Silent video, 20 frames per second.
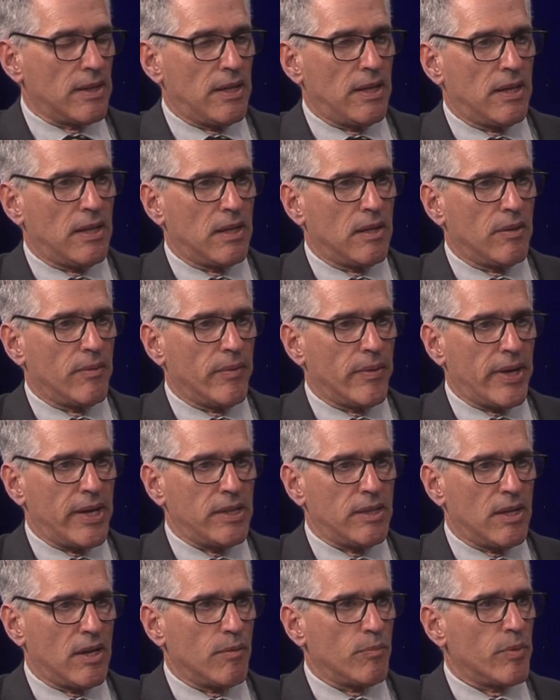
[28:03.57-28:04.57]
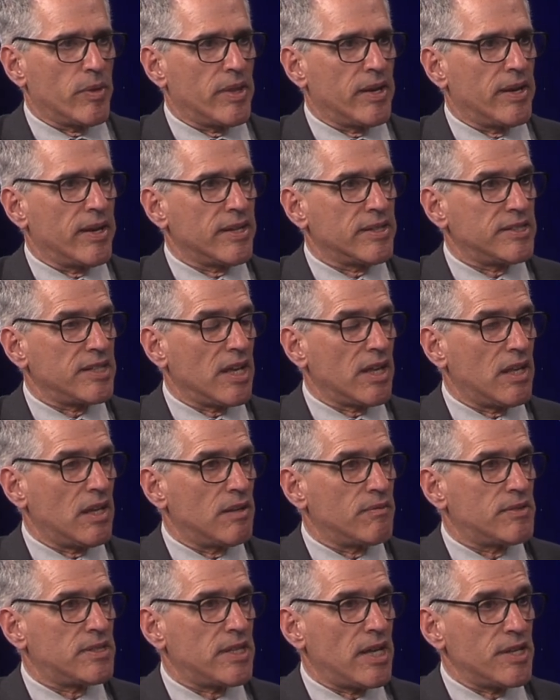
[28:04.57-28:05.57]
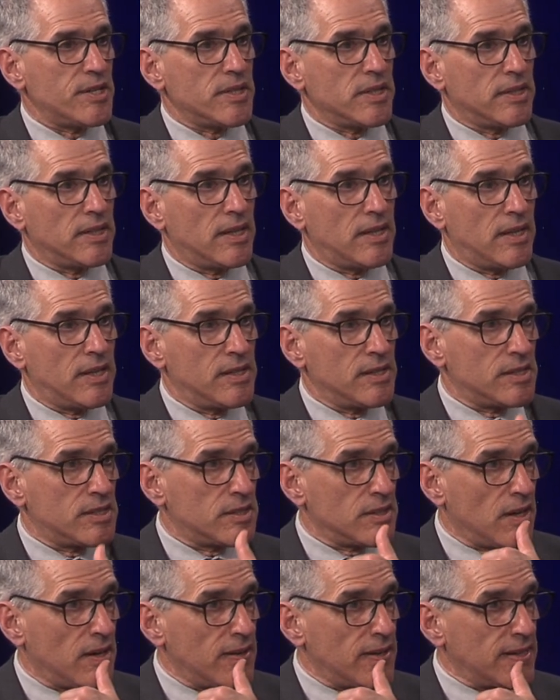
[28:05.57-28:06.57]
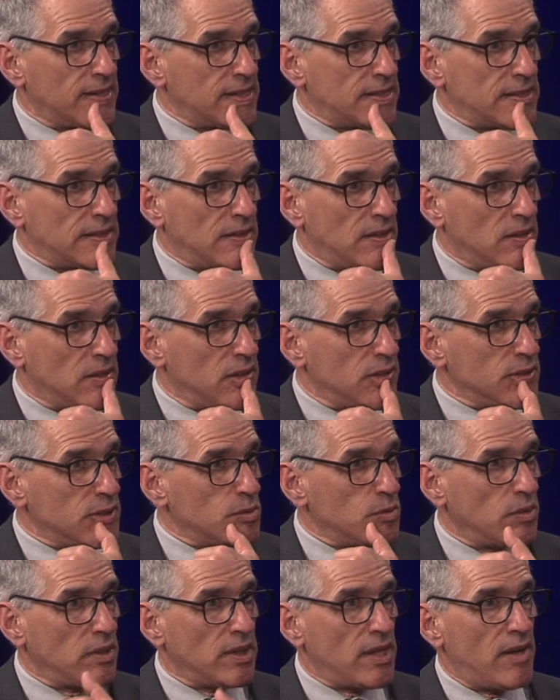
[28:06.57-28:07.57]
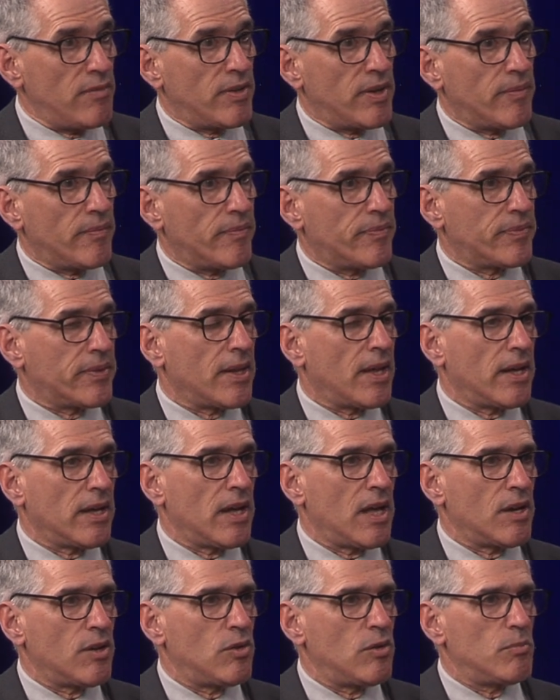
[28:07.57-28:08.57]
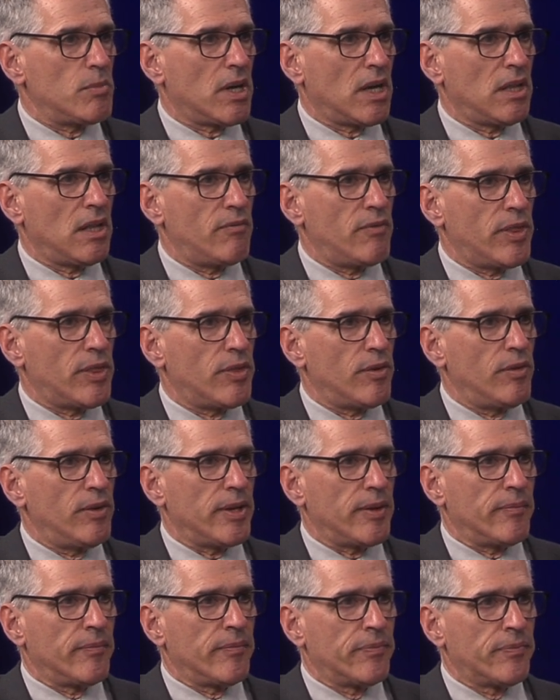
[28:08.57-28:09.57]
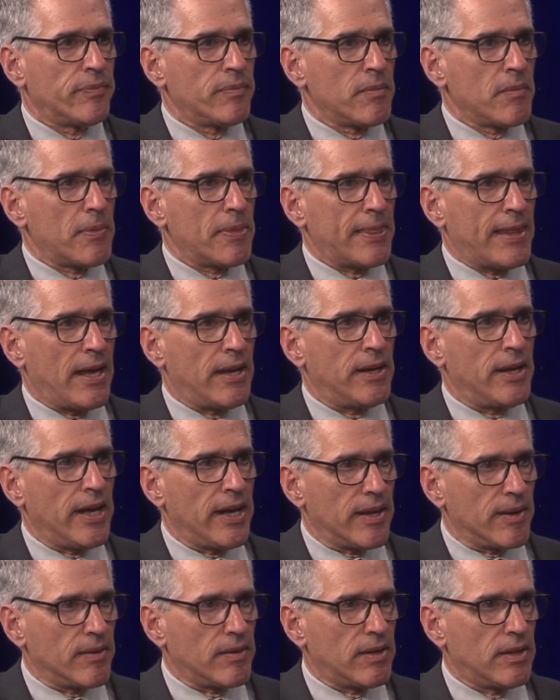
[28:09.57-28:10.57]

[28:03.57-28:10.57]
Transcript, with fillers: Uh, we ended up with an executive session that didn't start until close to 11. I got home at 11.30 at night.